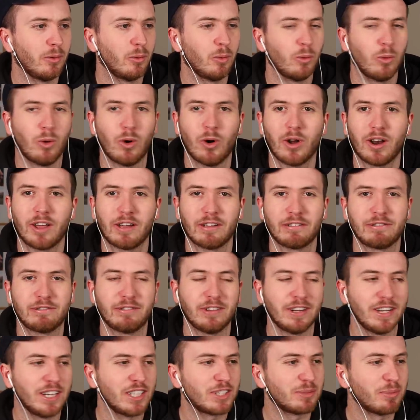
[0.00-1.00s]
What a
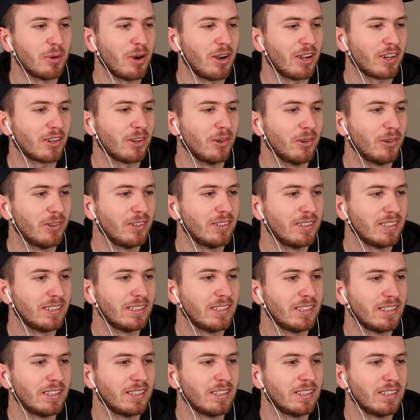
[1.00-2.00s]
finish, Michael.
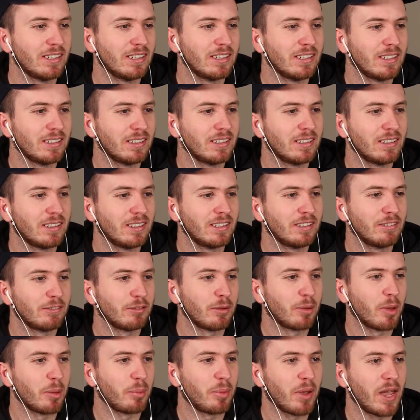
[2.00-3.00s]

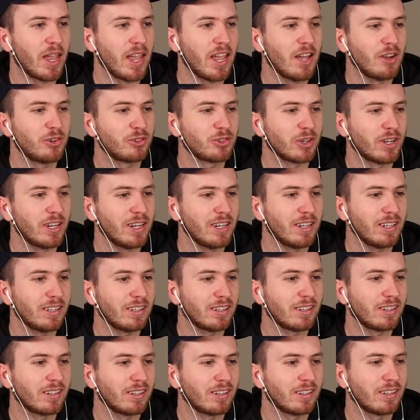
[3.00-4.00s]
From the boundary,
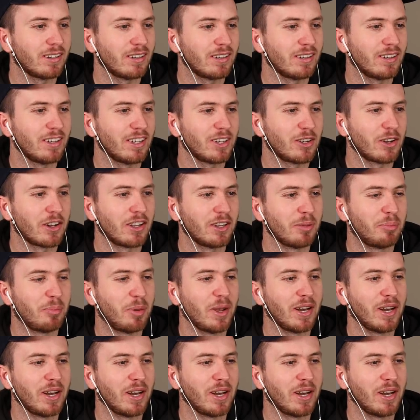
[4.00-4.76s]
he got a